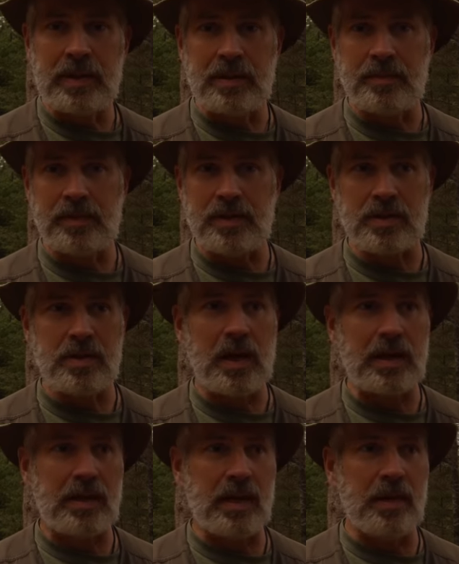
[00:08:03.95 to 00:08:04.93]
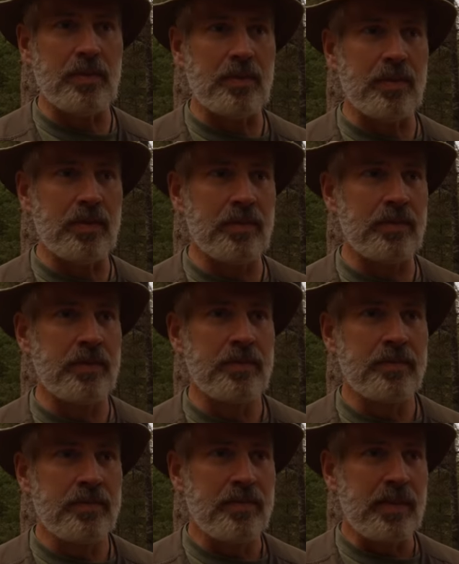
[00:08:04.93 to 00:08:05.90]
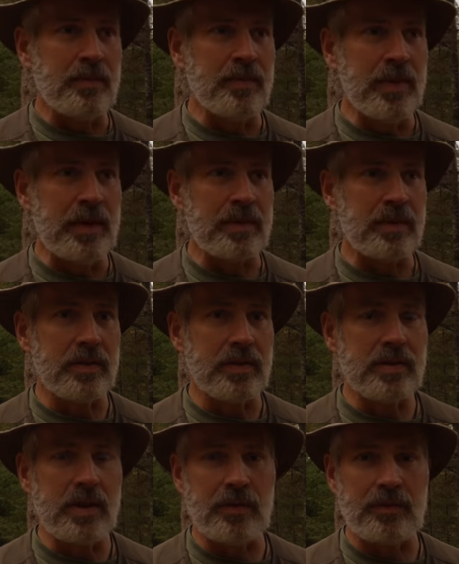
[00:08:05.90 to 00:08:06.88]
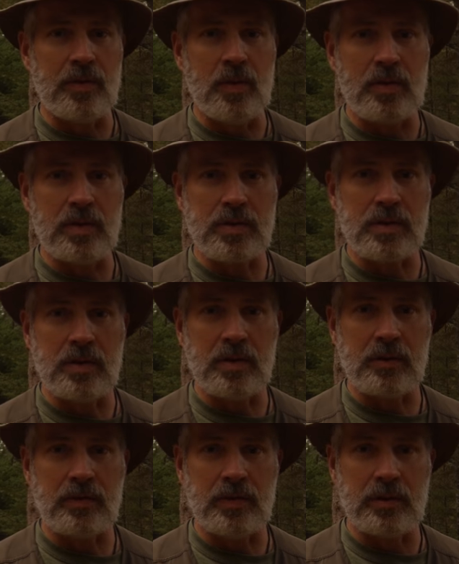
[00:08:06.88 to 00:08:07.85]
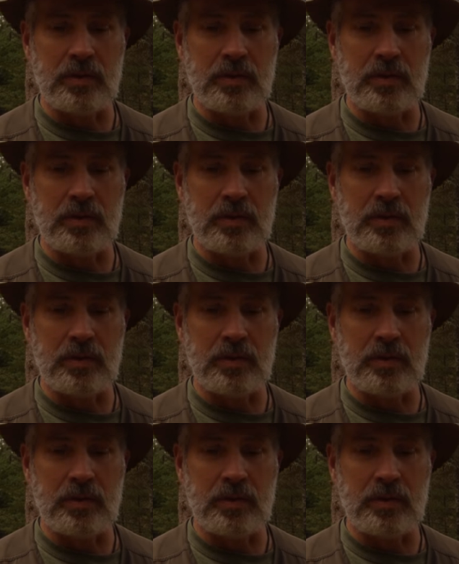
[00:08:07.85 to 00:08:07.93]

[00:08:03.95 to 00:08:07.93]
I'm just not capable of mentally staying focused enough to